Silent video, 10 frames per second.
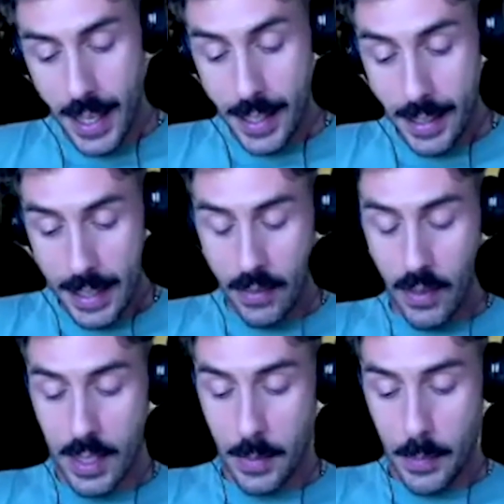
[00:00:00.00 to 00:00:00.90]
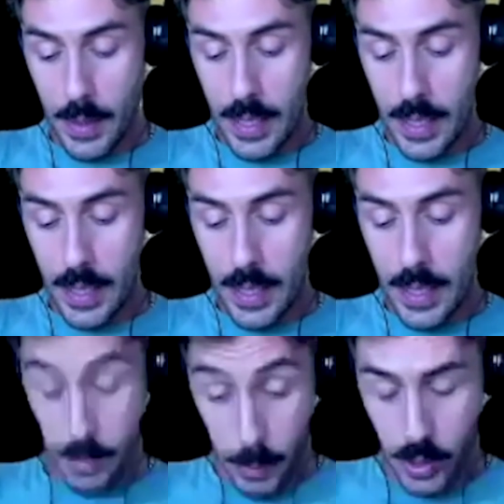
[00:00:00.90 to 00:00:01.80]
giving some
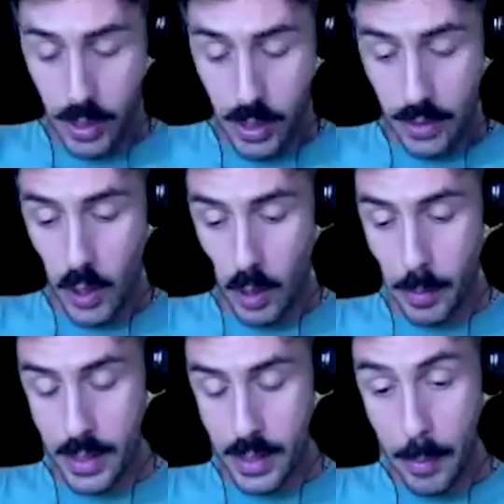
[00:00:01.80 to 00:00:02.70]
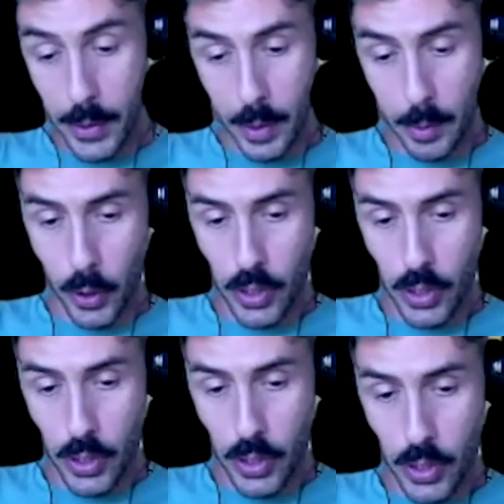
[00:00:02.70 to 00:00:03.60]
comments, positive comments about the project.
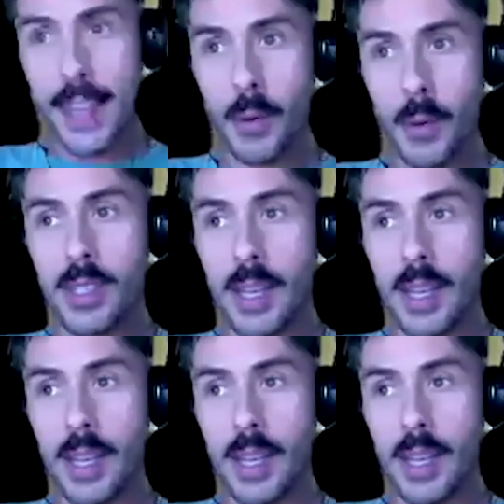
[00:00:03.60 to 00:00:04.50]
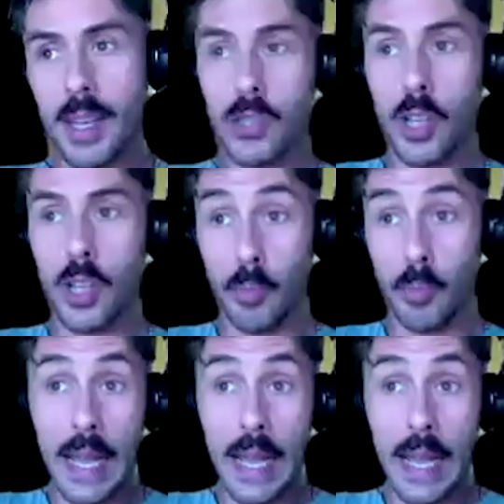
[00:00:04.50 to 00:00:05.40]
So, and there was something that it was not
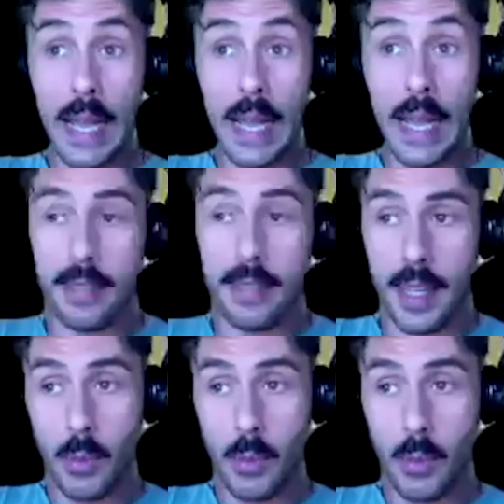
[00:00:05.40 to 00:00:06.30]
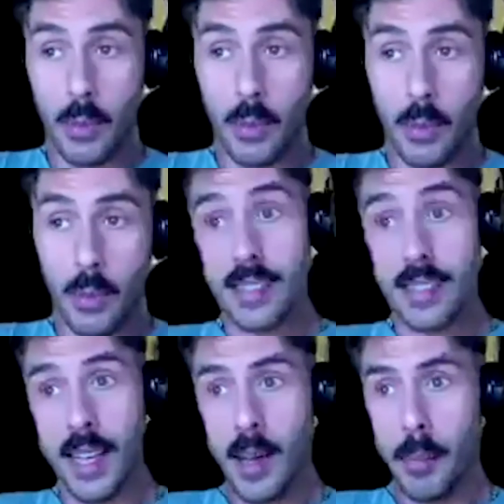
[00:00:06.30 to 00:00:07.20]
planned and that it was not asked,
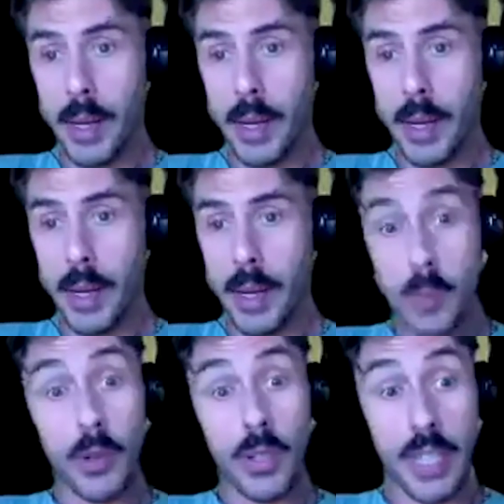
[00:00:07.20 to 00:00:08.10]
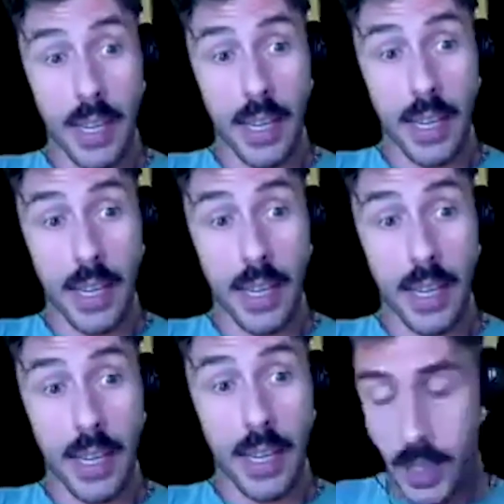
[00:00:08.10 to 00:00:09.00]
but it was very spontaneous
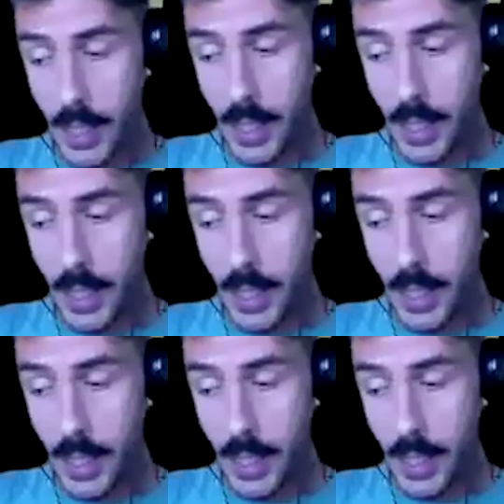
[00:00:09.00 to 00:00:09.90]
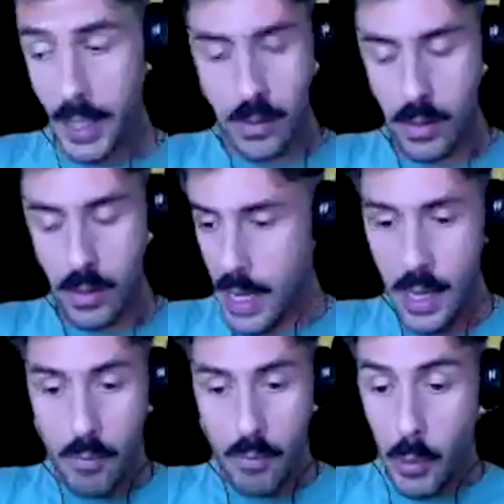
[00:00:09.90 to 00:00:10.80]
from the delegates to say,
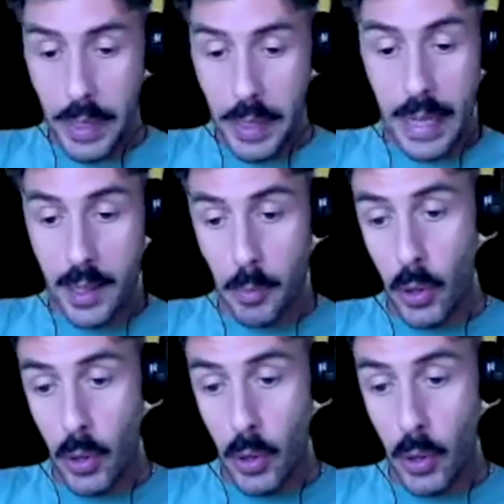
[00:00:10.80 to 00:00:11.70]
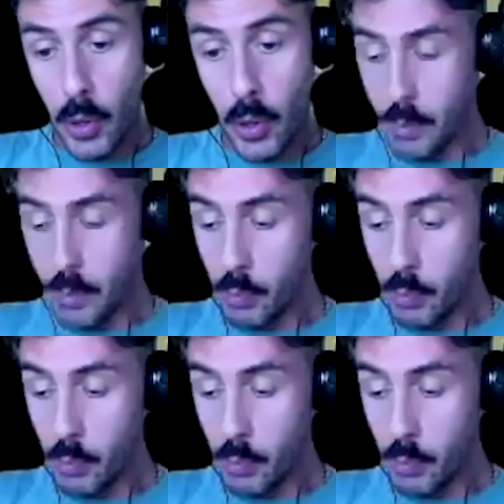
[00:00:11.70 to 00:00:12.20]
we really like the project, we